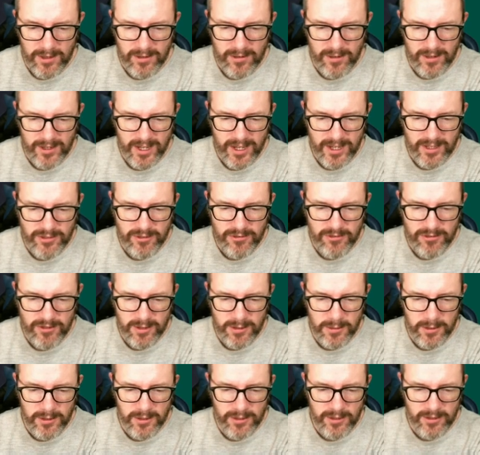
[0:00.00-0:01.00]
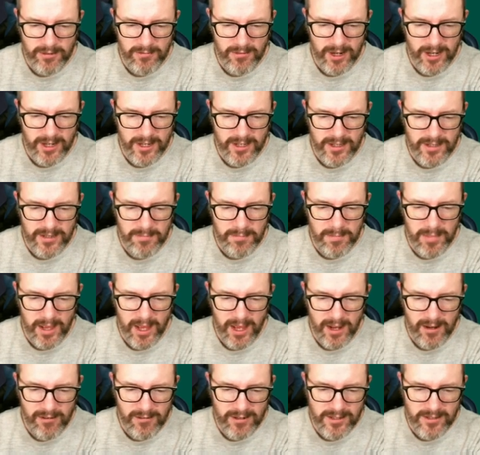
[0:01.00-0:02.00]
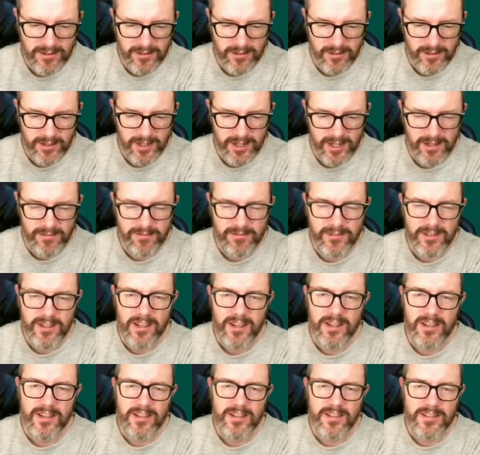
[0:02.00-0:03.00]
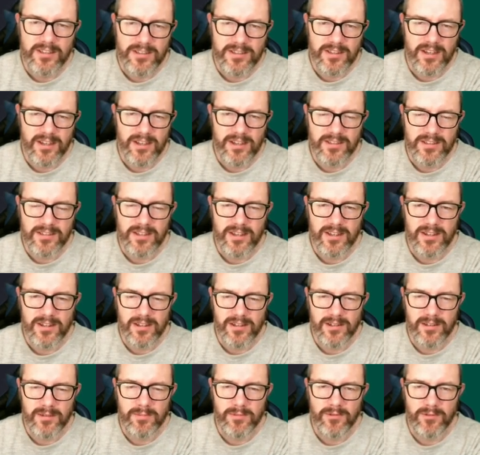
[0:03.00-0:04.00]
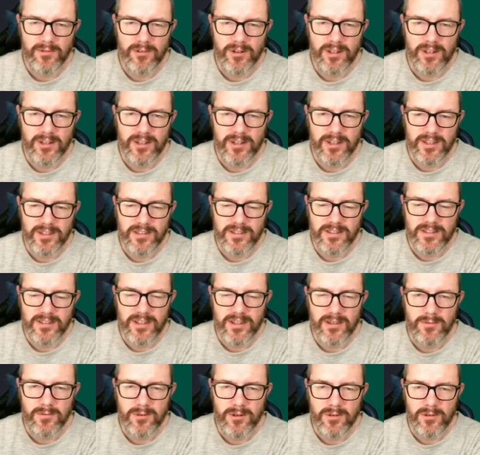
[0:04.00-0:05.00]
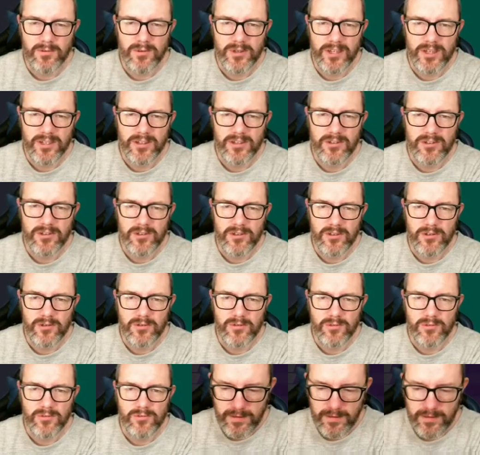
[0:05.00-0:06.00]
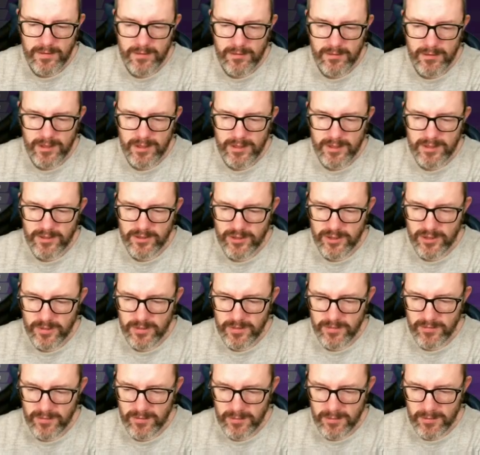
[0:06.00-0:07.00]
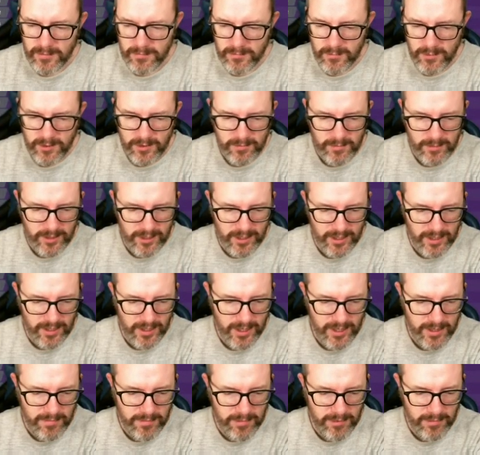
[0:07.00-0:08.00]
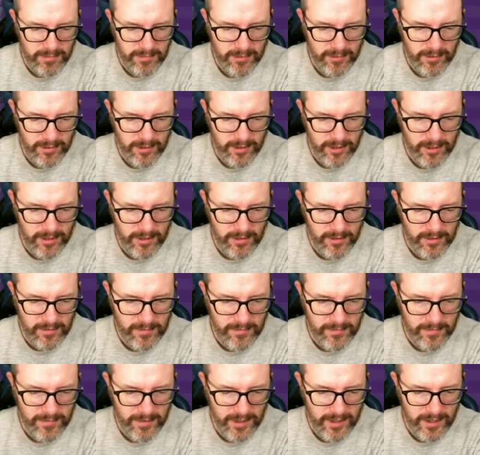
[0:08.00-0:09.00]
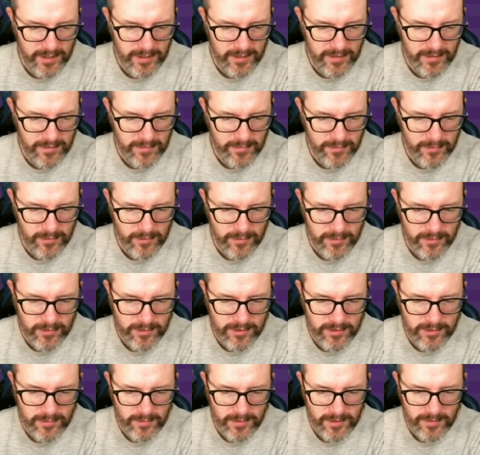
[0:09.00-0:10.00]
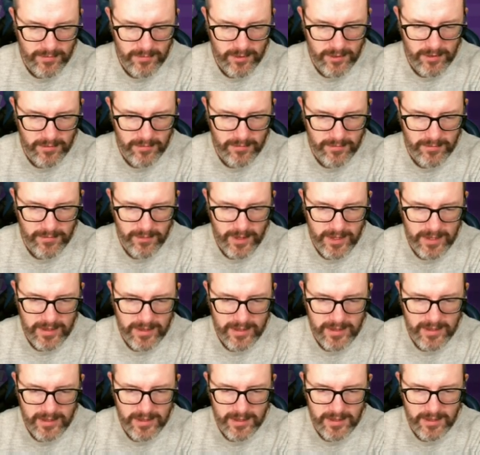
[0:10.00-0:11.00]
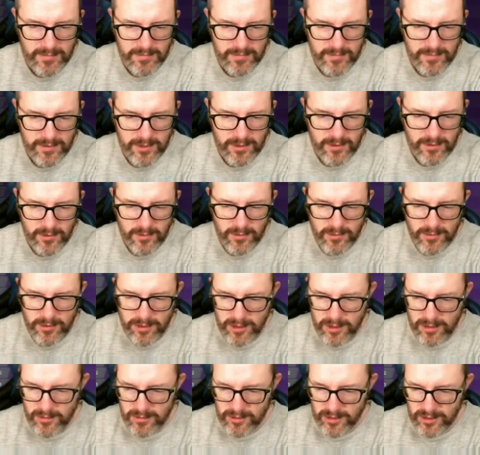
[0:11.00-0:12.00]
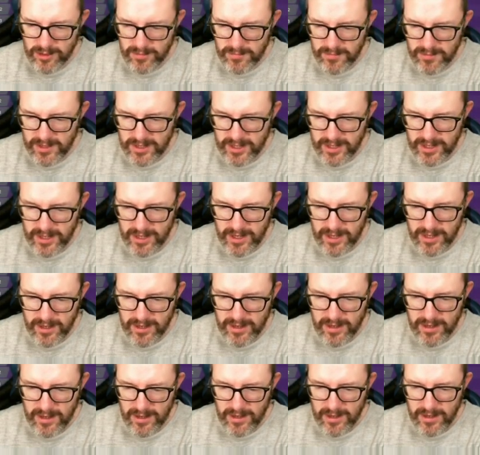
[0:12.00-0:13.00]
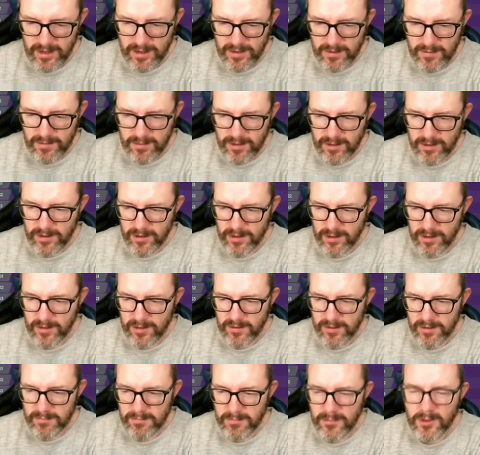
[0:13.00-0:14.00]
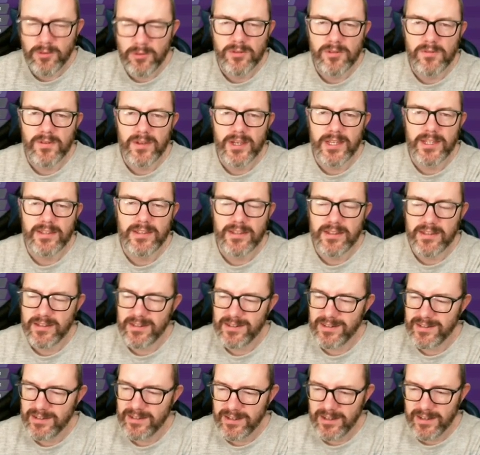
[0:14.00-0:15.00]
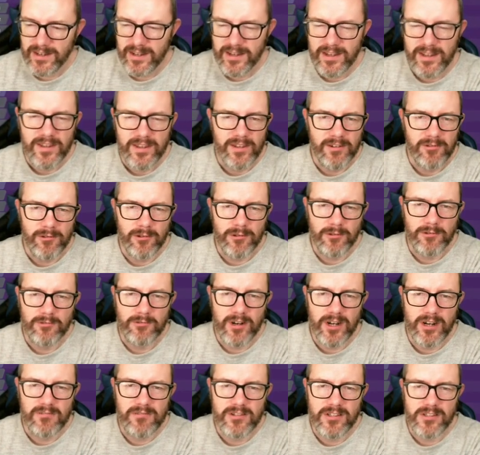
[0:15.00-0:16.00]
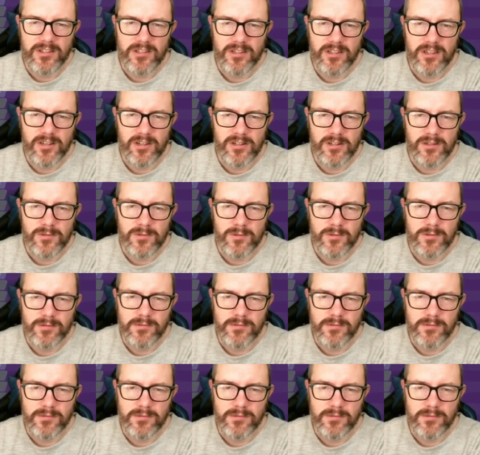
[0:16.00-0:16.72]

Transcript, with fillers: got Castro on the right, Perez on the left, Zarzana up front. Let's see what we can do. All right, let's show everyone what we're capable of. And of course, we've got faith in them to do something here. We've got a lot of them motivated. They're all raring to go.